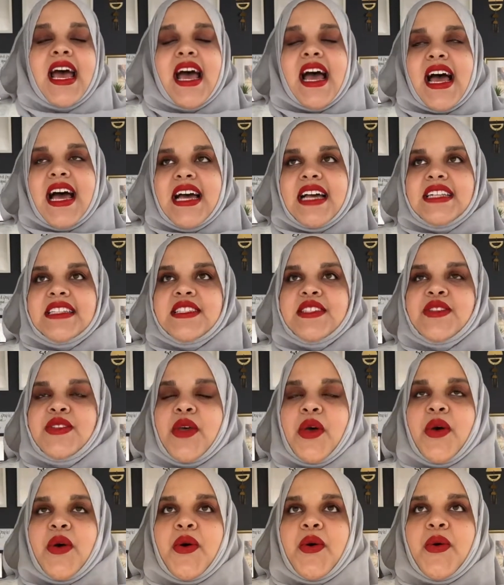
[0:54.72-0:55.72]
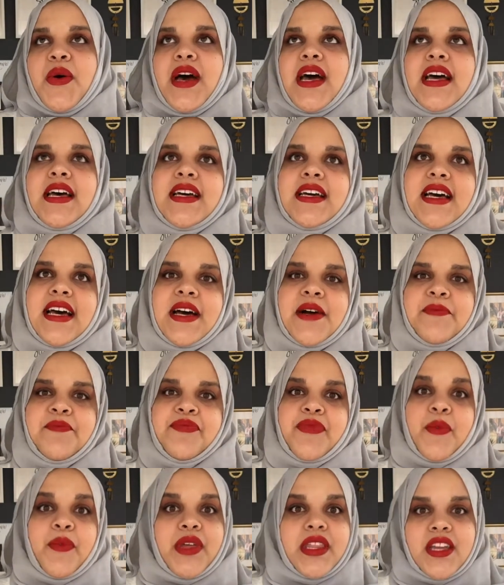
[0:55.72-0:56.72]
And so
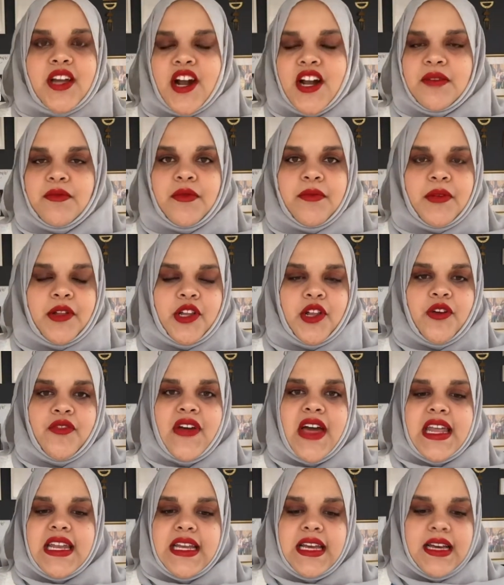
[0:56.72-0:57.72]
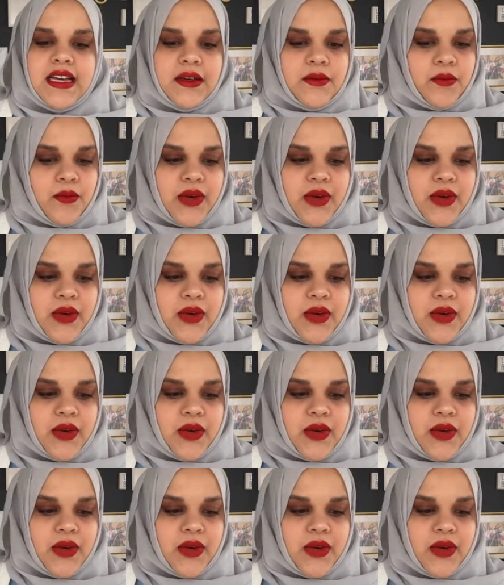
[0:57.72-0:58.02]
with Cardamom and Clove Henna,